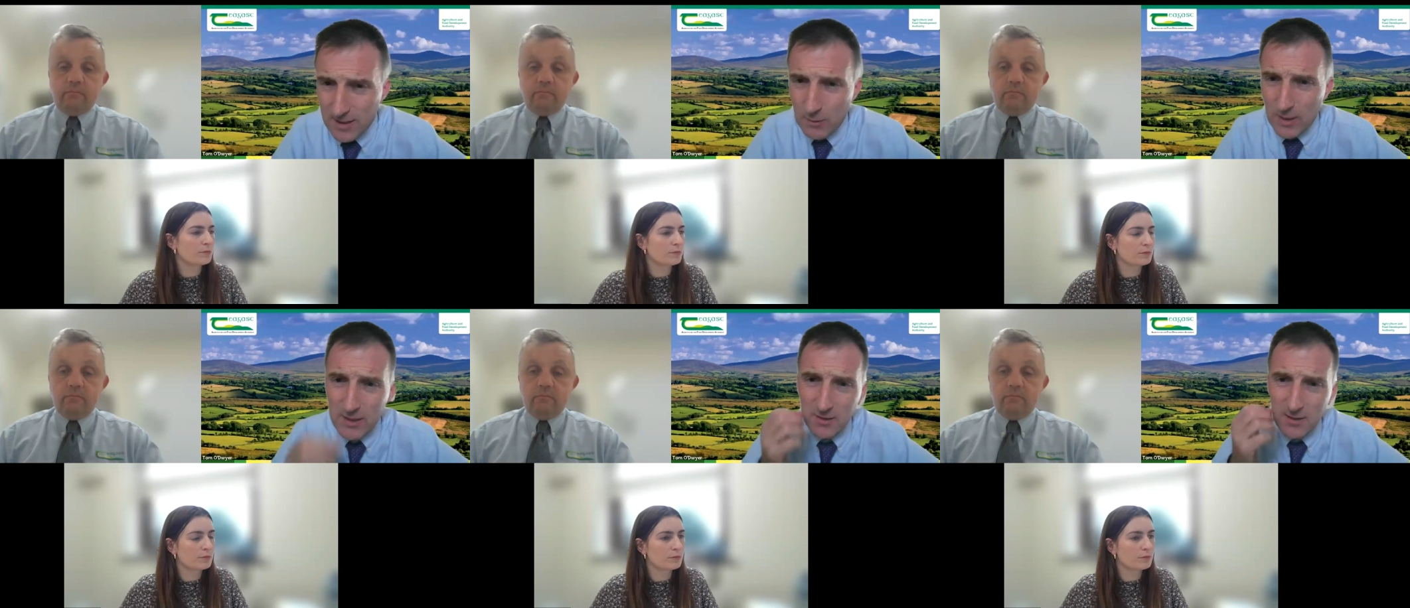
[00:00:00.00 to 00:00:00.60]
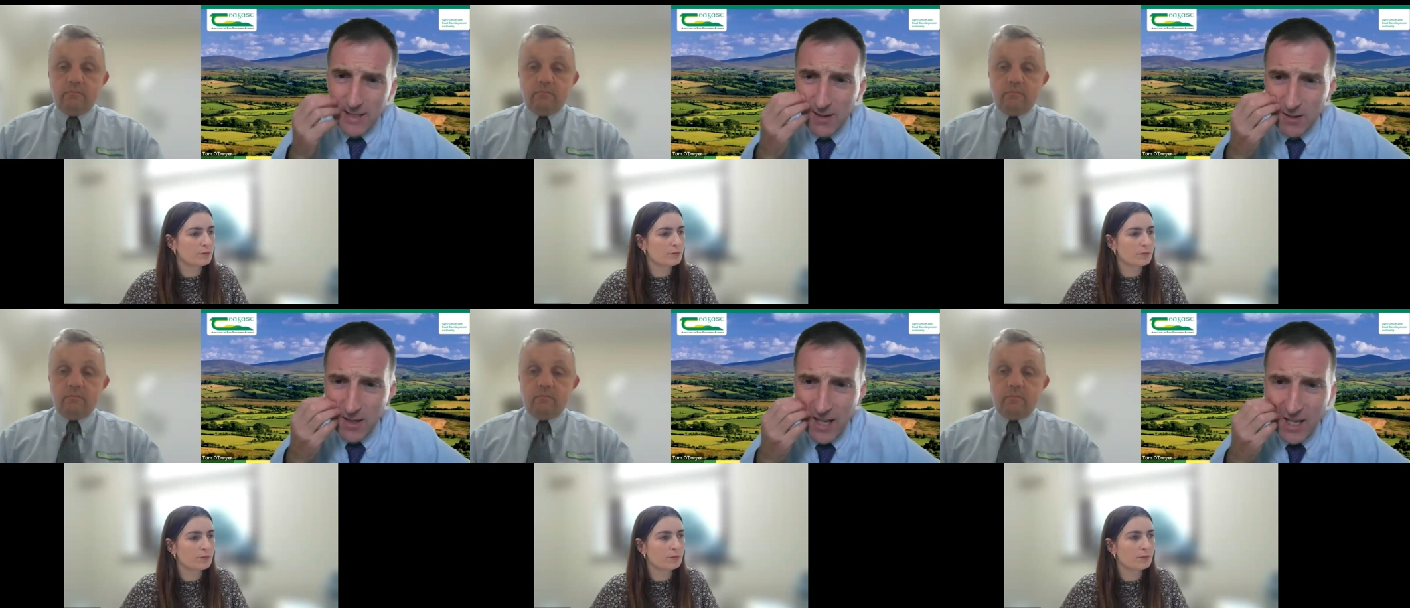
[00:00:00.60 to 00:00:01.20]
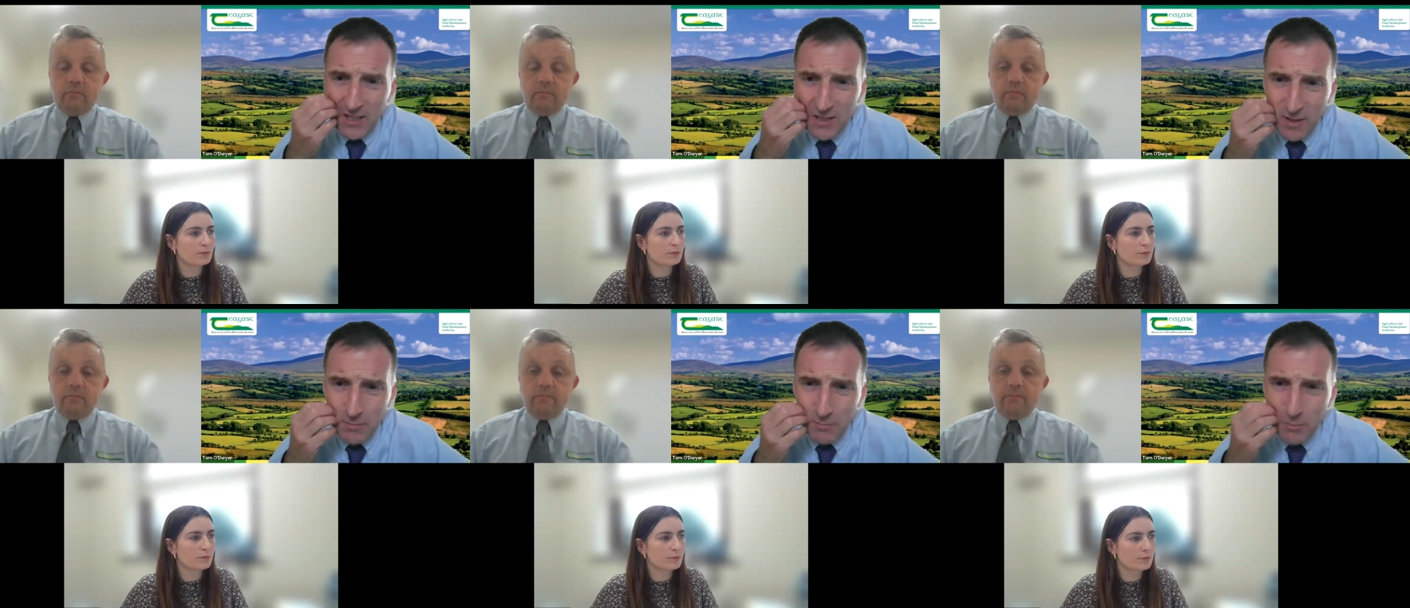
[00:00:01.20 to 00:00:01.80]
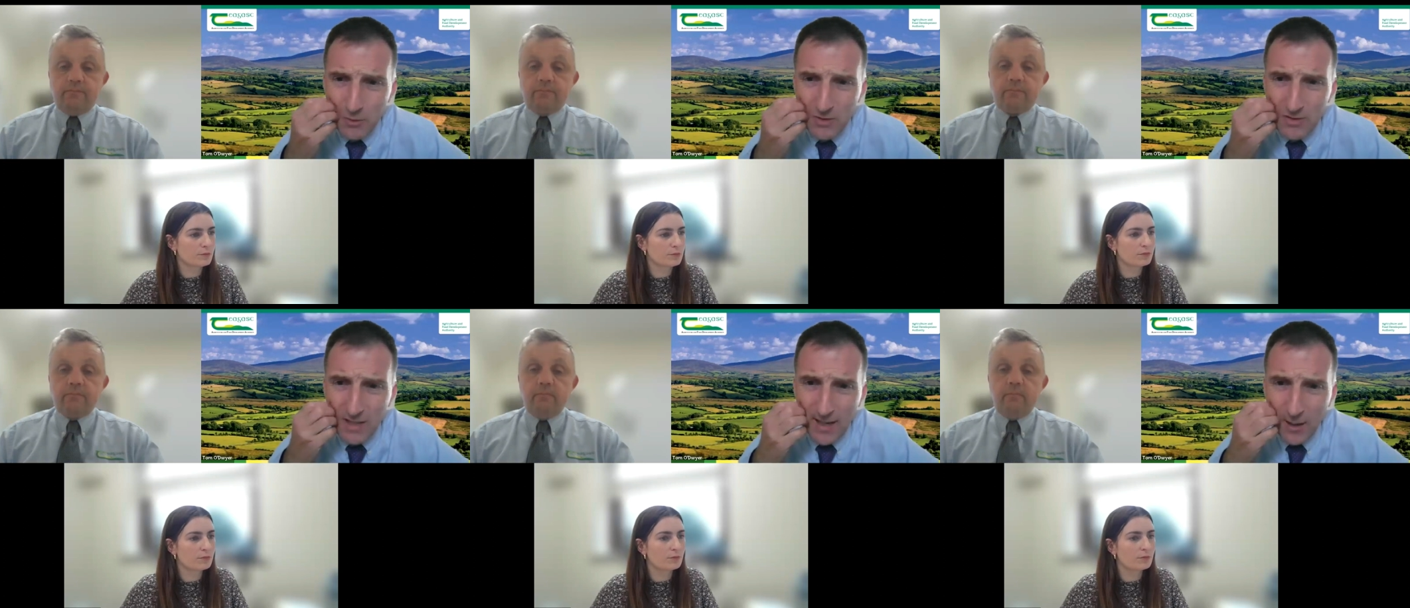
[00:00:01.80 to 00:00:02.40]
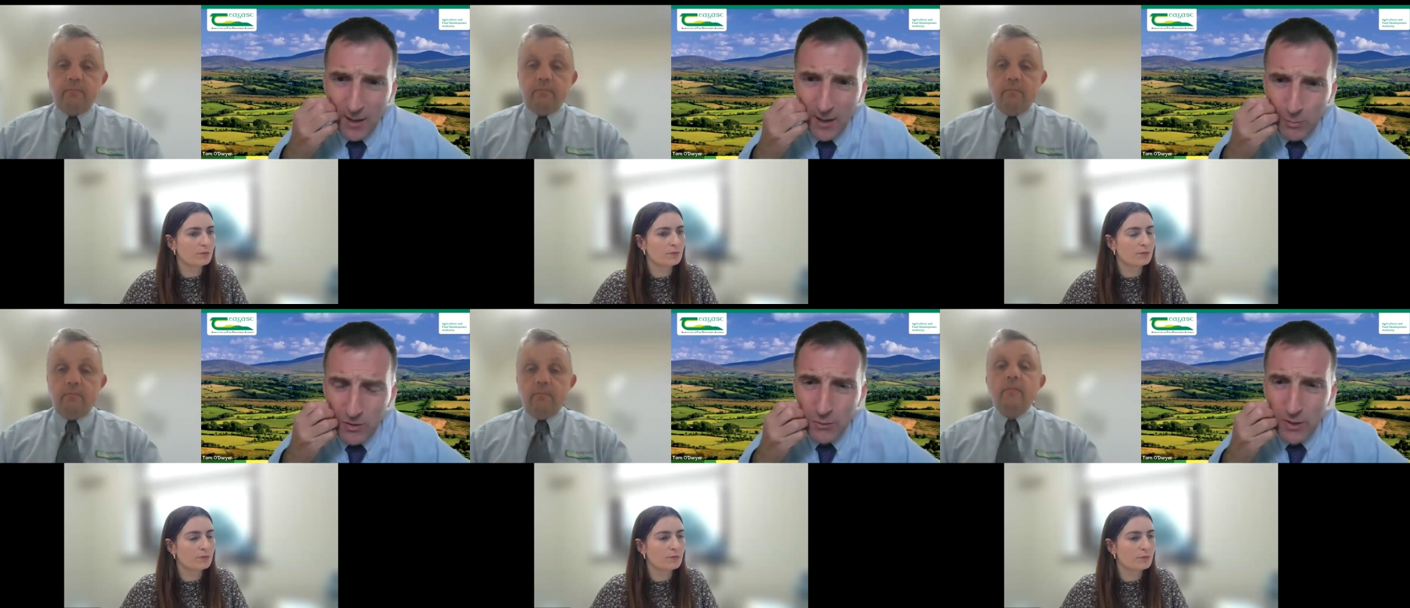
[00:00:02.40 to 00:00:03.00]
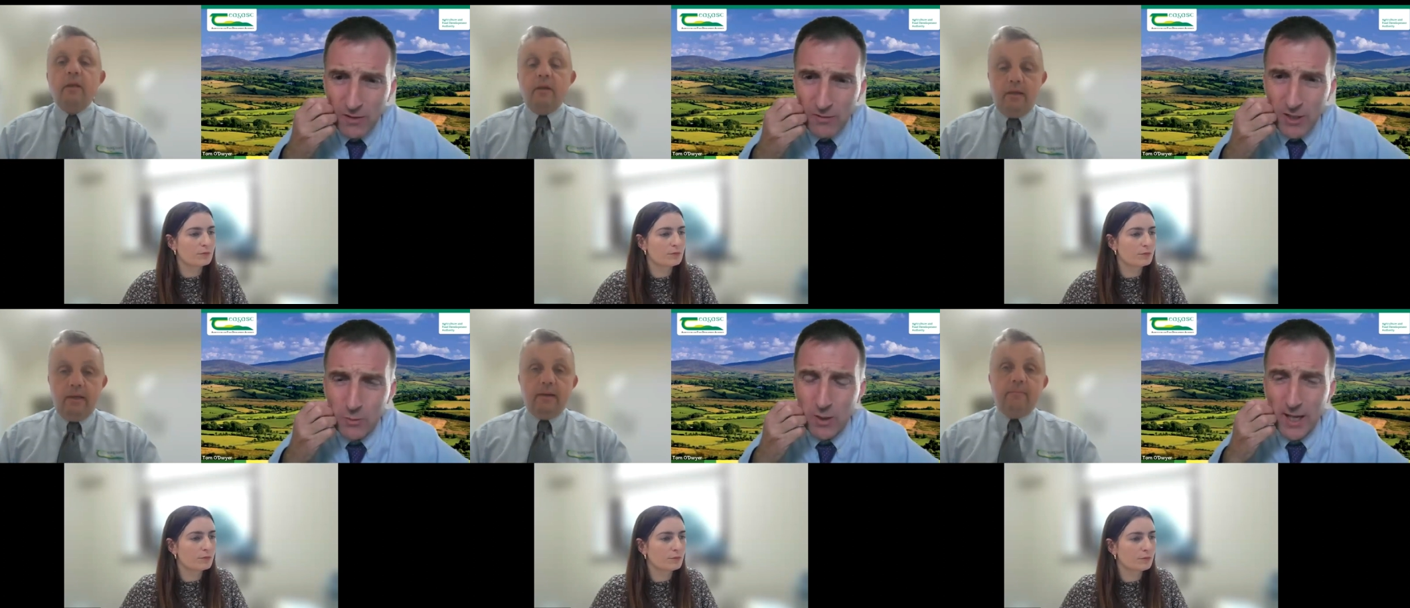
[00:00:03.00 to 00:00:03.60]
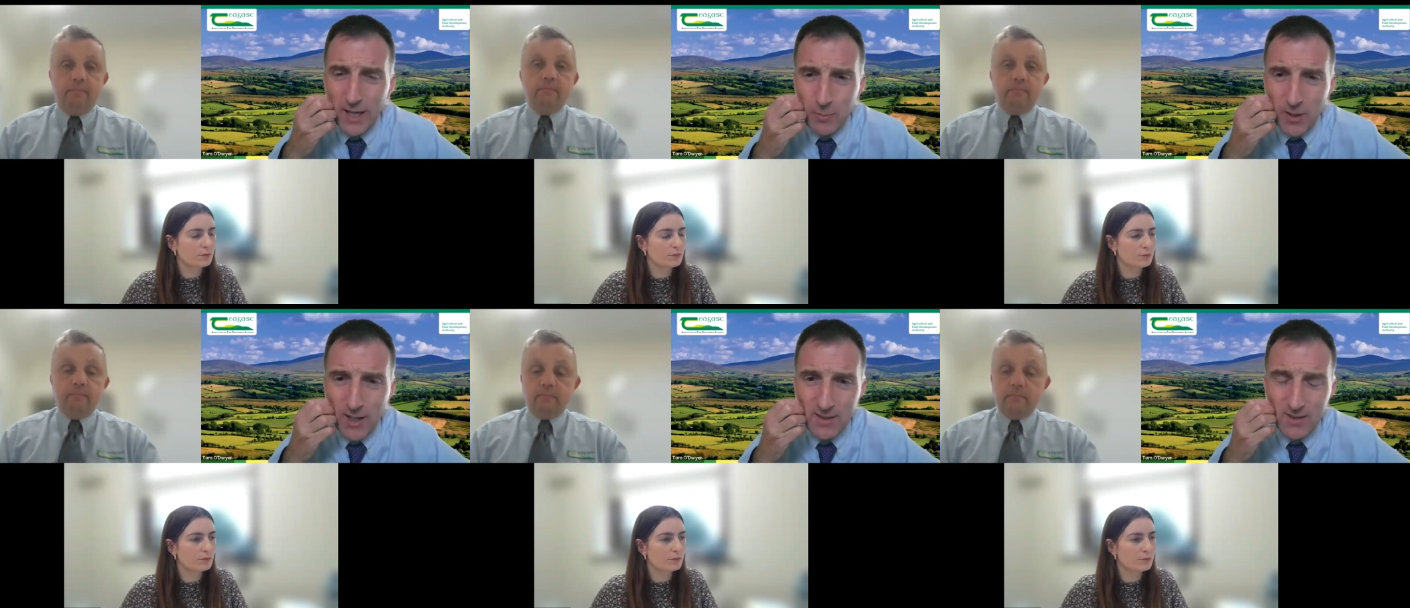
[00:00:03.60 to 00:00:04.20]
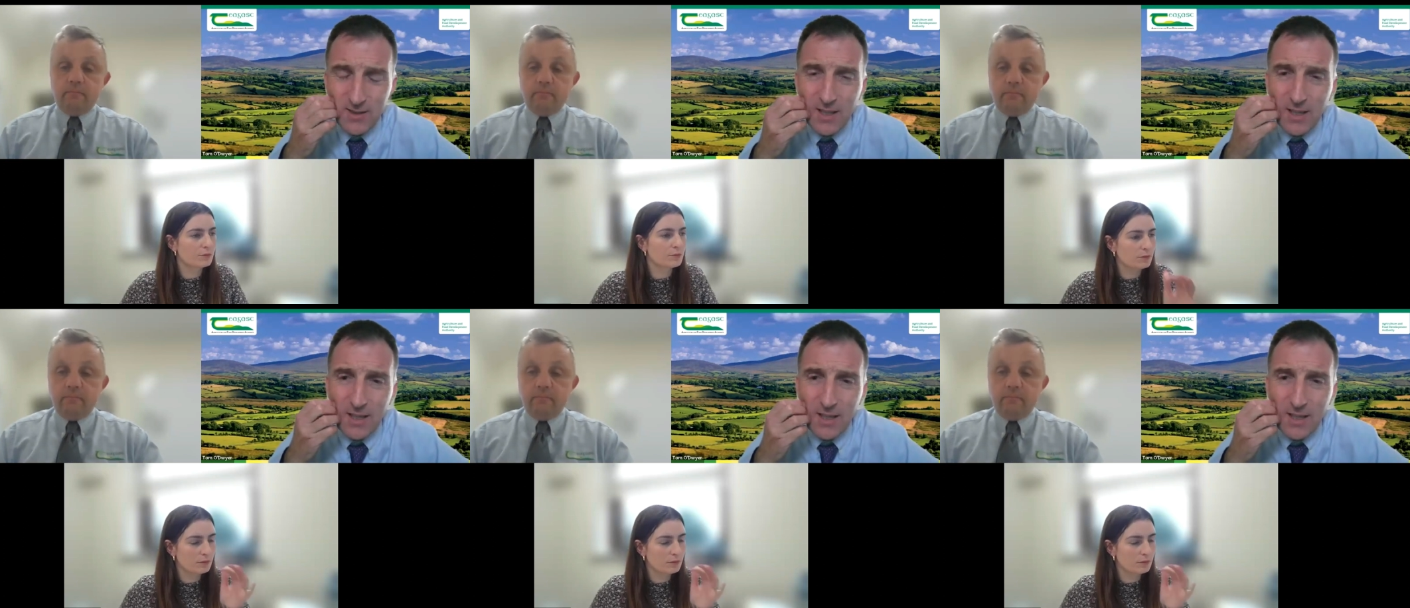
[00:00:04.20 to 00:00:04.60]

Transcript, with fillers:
Speaker 1: in relation to the allocation of inputs and outputs to individual yeah. enterprises.